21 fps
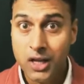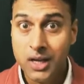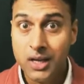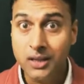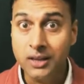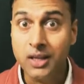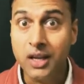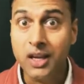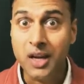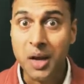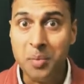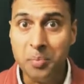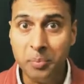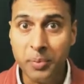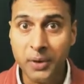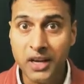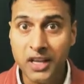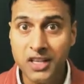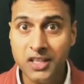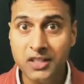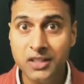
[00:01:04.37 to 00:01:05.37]
the
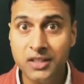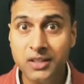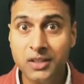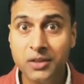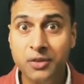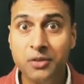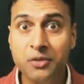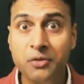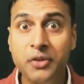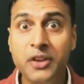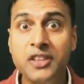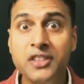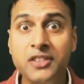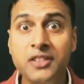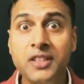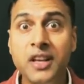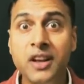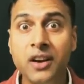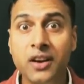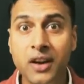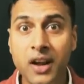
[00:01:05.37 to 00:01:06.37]
companies which they
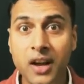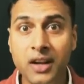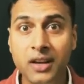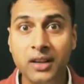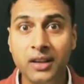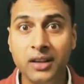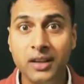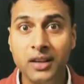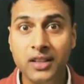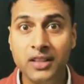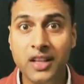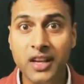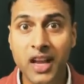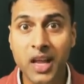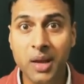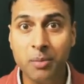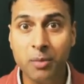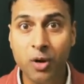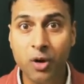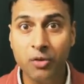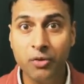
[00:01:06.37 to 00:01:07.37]
run in the name
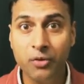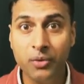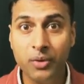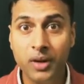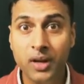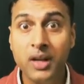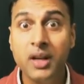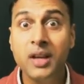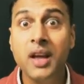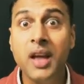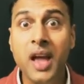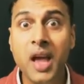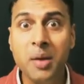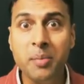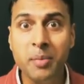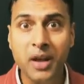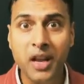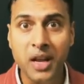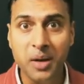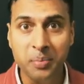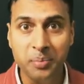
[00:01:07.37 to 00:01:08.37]
of
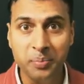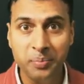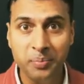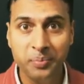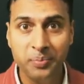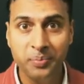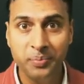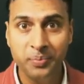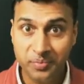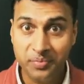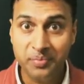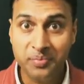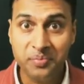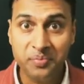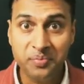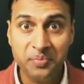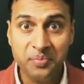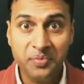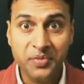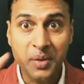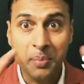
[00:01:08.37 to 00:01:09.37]
MLM,
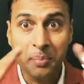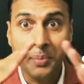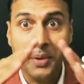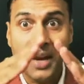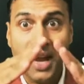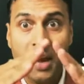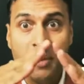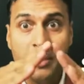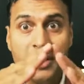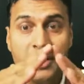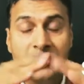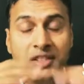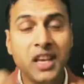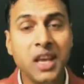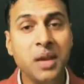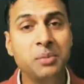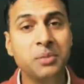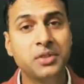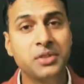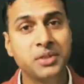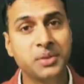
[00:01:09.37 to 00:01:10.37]
the pyramid schemes.
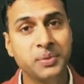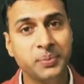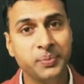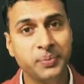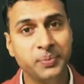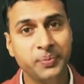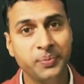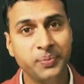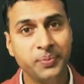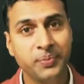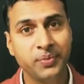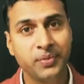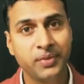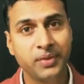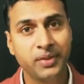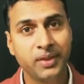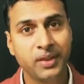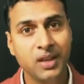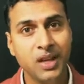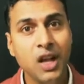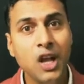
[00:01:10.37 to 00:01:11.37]

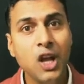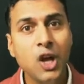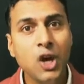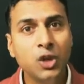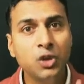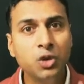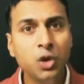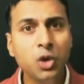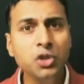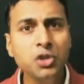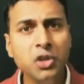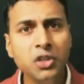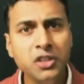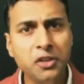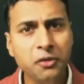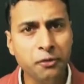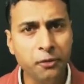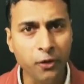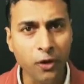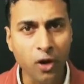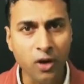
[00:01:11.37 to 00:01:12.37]
Those are the
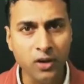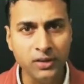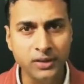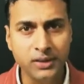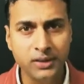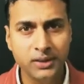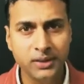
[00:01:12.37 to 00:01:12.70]
frauds.